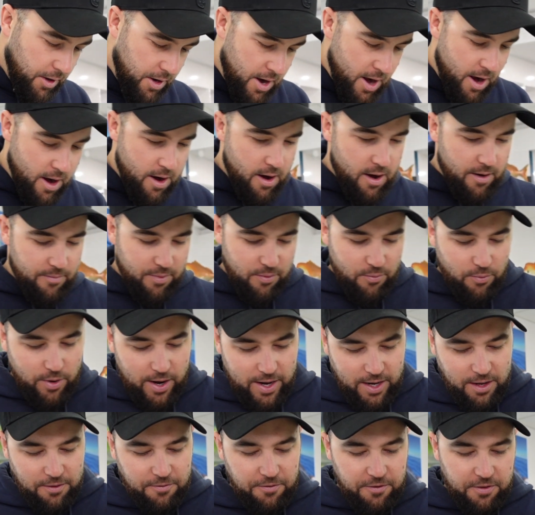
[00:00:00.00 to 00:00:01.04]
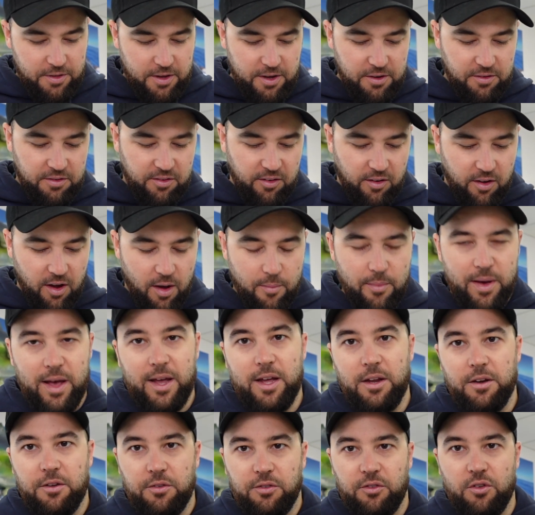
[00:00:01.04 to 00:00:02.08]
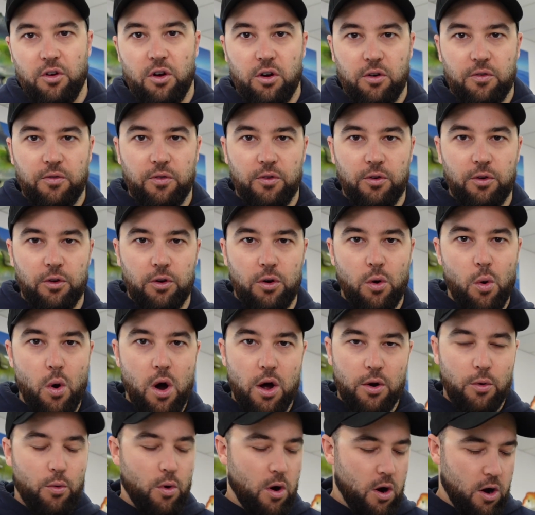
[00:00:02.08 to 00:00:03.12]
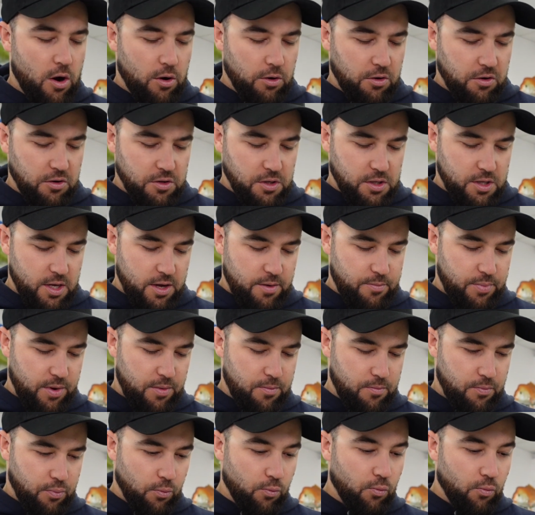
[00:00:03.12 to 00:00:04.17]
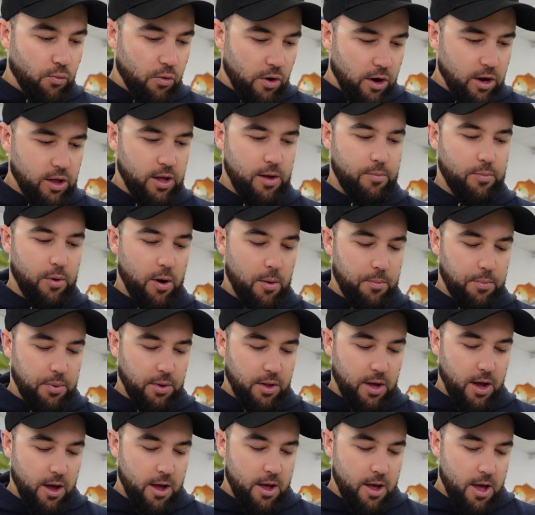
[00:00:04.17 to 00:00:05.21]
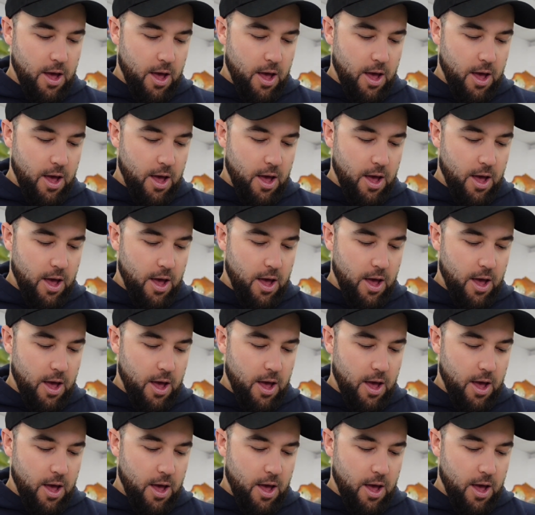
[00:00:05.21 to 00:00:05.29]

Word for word: Now, I've been waiting for these to come back into stock for quite a while because they've been really popular,